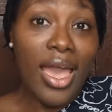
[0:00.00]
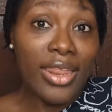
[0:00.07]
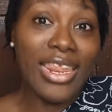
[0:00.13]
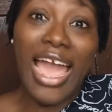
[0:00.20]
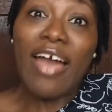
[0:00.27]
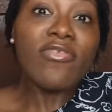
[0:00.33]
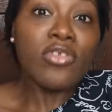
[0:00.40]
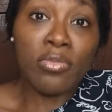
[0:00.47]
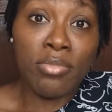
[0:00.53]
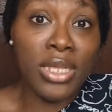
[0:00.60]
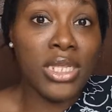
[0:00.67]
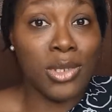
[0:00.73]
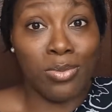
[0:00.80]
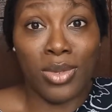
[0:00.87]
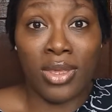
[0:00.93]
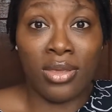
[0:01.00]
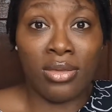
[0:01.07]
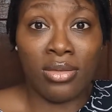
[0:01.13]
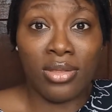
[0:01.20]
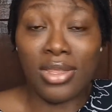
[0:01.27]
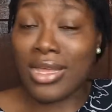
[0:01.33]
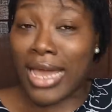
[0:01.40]
They have to meet me.
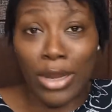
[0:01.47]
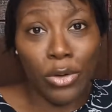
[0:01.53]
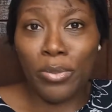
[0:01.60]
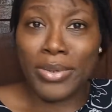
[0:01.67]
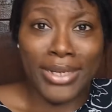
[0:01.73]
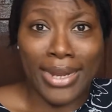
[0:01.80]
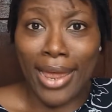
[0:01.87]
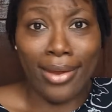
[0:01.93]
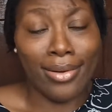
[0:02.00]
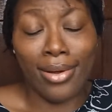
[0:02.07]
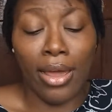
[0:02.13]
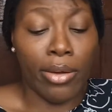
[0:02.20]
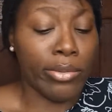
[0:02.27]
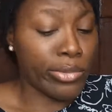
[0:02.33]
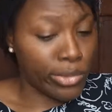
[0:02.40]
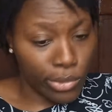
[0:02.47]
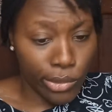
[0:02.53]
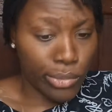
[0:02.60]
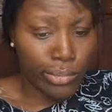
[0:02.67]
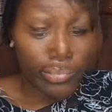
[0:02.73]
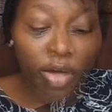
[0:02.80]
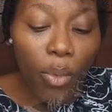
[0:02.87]
You cannot be dying now. Number
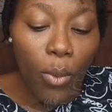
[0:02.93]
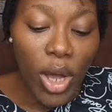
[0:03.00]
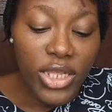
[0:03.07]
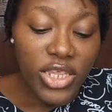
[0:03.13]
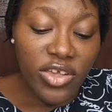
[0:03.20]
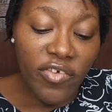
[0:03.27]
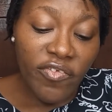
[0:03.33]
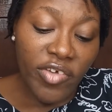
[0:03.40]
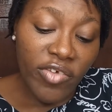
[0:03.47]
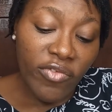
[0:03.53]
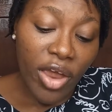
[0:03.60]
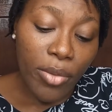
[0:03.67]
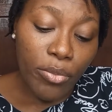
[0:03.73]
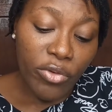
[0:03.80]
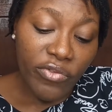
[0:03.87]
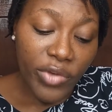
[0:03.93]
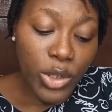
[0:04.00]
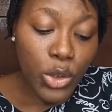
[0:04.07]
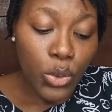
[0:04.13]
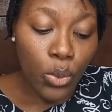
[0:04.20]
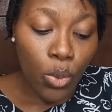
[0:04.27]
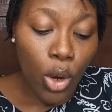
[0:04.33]
4, what's your favorite movie
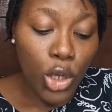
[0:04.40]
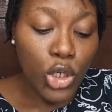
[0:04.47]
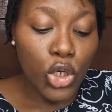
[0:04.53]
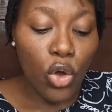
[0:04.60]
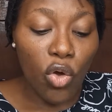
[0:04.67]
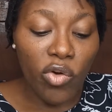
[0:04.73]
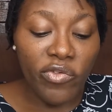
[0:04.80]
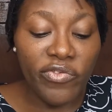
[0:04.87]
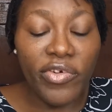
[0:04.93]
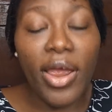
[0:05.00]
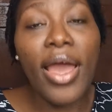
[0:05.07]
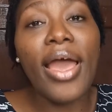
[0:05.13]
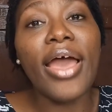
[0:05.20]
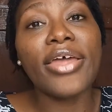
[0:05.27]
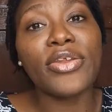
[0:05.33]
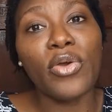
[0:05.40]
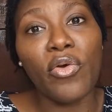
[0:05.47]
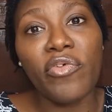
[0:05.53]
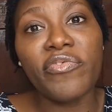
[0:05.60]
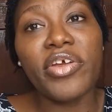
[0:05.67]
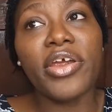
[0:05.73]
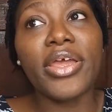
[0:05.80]
to watch over and
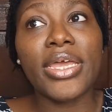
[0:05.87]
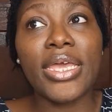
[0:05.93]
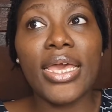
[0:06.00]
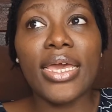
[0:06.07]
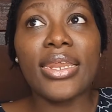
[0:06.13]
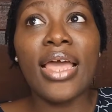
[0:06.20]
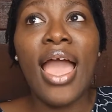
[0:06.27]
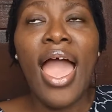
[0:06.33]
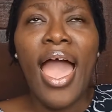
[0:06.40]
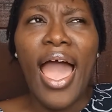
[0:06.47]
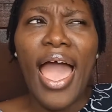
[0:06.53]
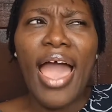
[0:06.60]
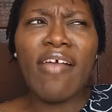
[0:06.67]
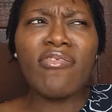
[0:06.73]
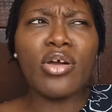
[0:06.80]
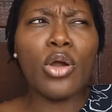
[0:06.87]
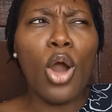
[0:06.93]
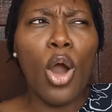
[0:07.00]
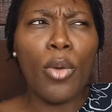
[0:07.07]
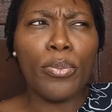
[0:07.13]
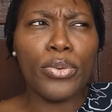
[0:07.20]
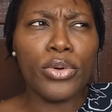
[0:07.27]
over again? I have a
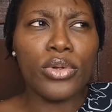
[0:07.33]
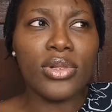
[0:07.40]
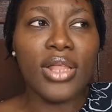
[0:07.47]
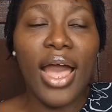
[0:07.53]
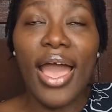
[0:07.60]
couple.